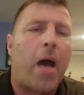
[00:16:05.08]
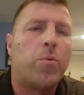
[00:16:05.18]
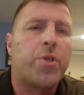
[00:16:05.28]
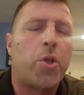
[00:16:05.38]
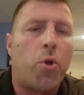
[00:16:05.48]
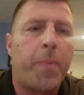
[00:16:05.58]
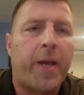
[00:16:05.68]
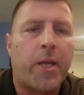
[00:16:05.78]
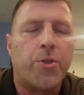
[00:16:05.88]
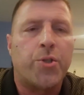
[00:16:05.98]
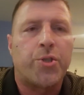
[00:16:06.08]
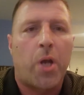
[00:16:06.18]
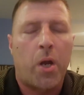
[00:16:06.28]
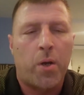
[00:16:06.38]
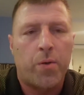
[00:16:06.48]
was a little bit
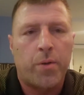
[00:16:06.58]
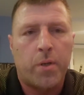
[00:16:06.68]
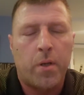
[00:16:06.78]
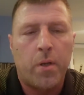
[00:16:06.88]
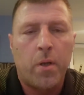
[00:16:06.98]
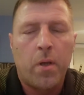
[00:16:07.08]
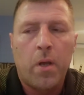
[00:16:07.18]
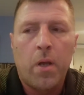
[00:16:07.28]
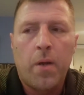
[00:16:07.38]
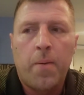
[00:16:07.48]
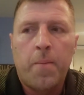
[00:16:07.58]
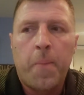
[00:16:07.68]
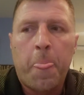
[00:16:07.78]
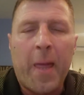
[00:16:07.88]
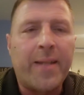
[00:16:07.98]
concerned
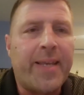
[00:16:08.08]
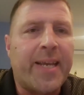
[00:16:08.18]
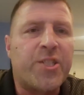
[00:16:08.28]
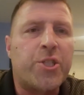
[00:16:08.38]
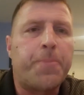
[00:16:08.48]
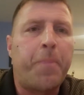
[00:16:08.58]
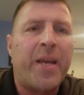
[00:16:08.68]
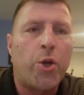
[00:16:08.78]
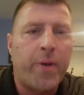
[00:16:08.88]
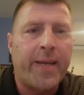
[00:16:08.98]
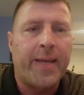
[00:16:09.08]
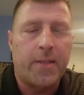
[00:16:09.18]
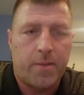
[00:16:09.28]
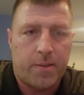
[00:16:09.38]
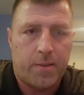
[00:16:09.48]
at the
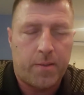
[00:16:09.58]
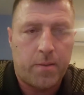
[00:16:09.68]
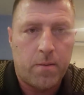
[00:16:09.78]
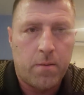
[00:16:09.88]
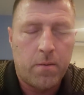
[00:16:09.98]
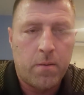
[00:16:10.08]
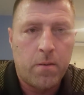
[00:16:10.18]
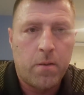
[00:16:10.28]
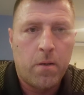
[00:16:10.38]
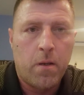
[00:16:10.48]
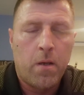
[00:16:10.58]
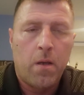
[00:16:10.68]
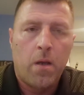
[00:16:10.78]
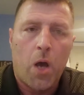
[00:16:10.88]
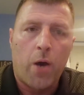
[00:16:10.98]
experience
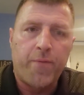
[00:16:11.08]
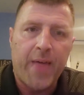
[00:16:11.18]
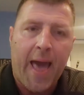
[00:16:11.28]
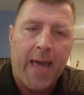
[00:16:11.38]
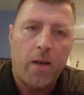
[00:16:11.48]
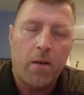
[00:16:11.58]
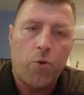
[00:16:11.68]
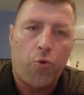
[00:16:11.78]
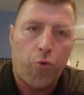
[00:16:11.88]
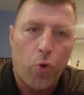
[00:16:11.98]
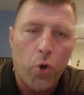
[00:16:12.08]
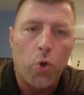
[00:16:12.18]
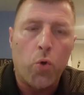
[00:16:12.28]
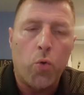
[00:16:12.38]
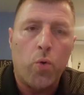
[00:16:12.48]
of that
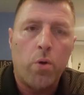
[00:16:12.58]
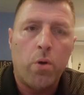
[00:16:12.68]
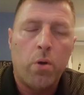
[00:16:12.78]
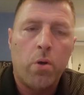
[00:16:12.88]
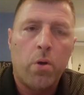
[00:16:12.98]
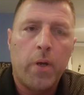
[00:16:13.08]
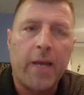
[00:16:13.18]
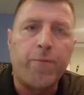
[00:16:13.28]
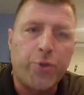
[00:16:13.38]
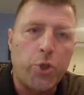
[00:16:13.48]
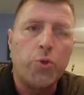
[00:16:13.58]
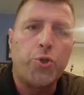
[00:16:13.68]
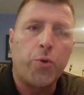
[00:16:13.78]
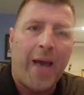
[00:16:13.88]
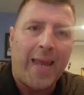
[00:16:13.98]
crew if
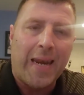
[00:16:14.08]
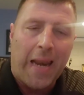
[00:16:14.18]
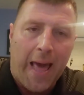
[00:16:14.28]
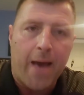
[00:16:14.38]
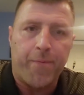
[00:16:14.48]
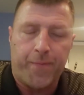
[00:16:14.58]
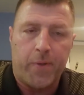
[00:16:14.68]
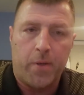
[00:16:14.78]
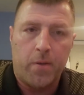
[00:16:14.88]
Juju had left.